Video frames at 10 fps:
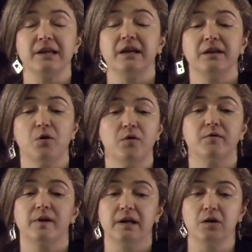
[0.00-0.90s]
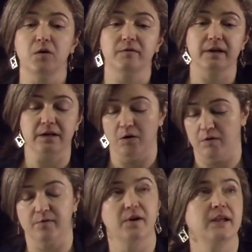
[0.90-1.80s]
it over and over and
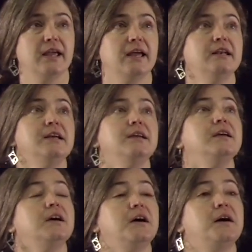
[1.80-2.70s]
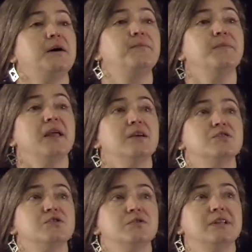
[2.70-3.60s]
over again.
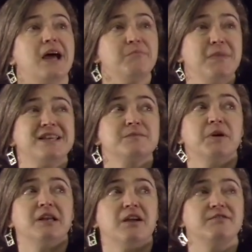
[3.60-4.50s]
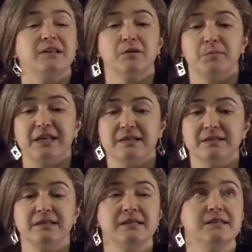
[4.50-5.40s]
So that makes my life a little bit
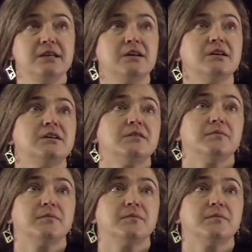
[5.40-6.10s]
easier.